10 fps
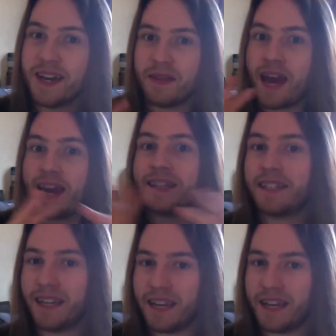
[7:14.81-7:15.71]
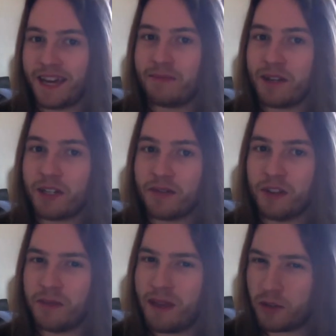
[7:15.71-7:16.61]
That idyllic image of
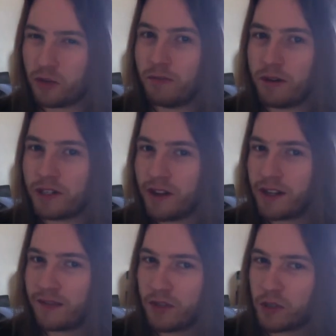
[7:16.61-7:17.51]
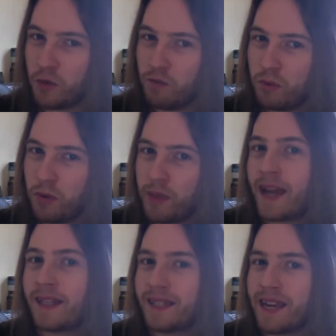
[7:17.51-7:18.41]
them, it's almost like they've sort of brought
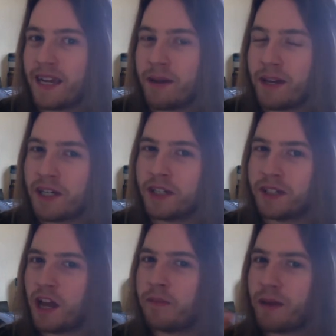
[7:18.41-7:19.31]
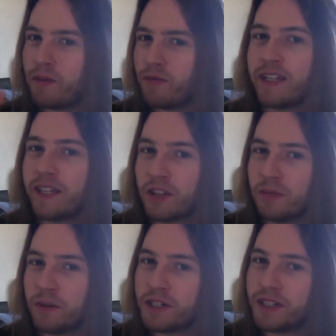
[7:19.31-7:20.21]
that into the animation. I may be reading
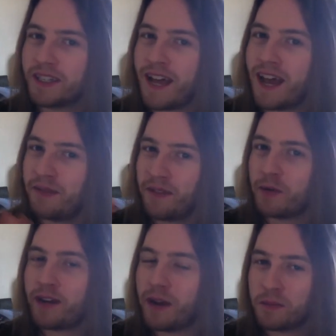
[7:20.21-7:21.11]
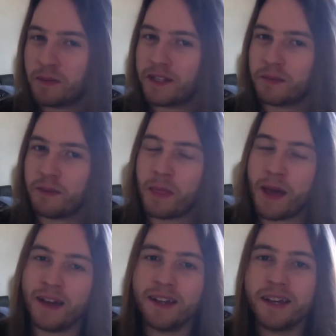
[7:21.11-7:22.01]
too much into that. If anyone else picked up on
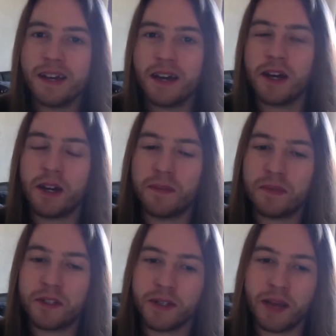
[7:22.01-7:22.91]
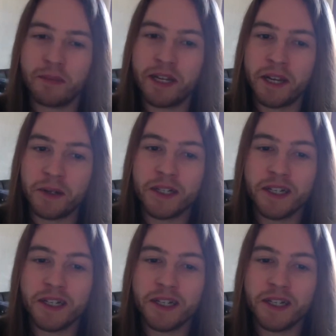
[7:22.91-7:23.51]
that, do let me know.